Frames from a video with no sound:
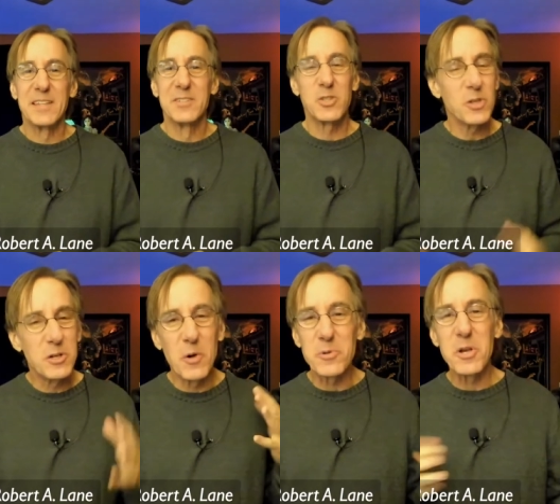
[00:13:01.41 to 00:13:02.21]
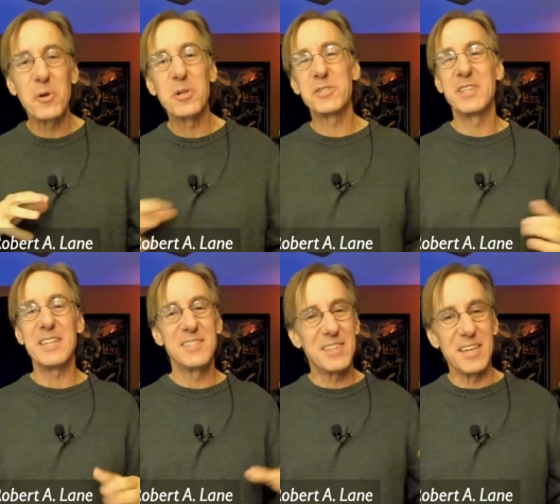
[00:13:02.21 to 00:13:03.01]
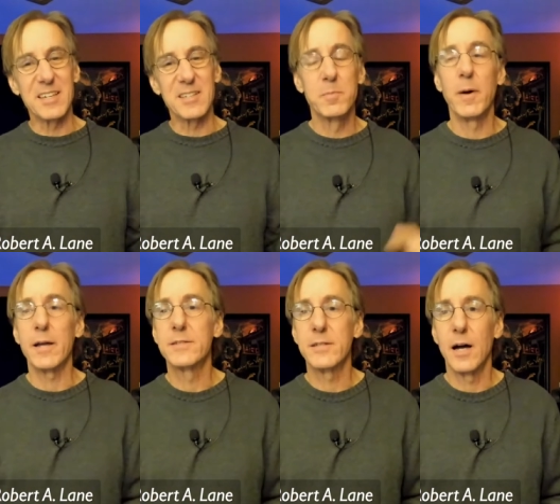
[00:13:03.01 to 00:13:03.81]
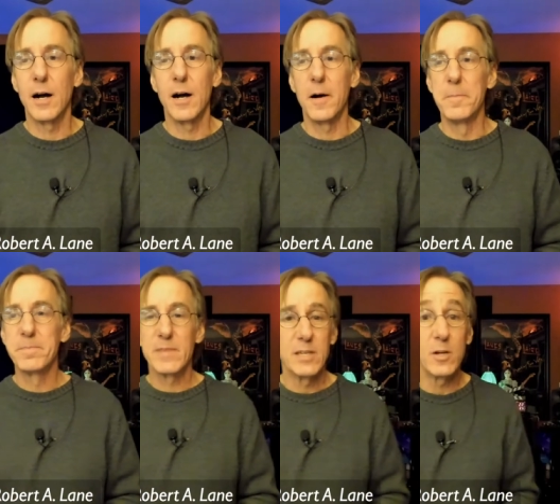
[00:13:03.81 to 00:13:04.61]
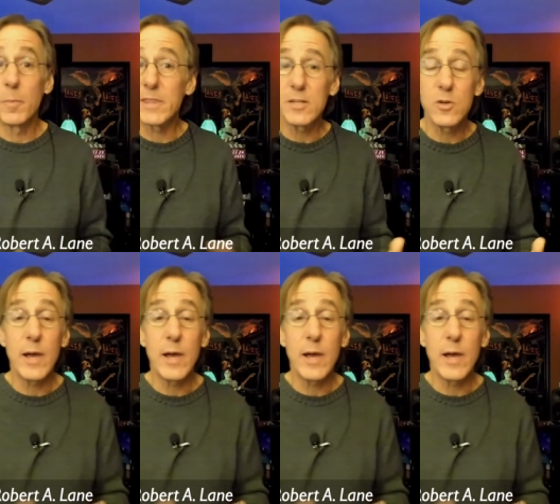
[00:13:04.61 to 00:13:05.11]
so you don't notice these things. But um, you know, but they do